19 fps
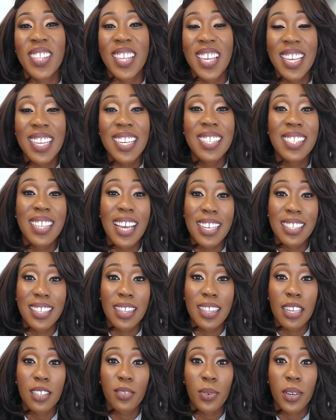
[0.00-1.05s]
he decides that
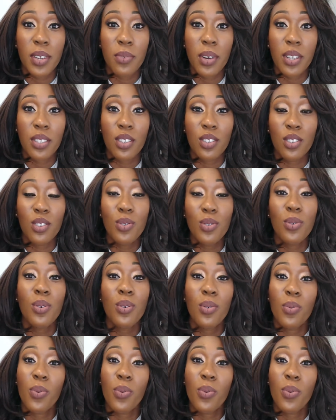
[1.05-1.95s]
that's what he wants to do.